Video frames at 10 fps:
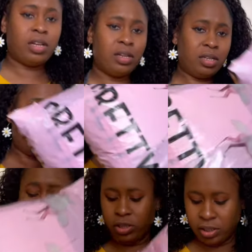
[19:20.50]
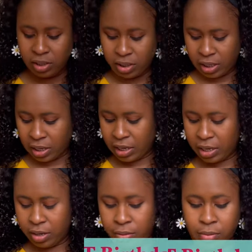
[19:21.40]
let's unbox this
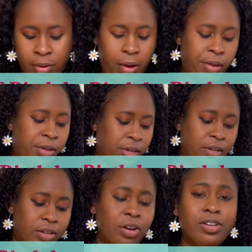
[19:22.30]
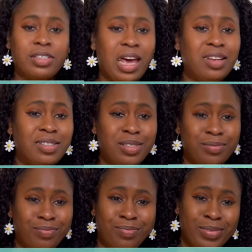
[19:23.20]
here. God, guys,
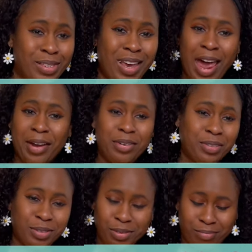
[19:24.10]
I don't know.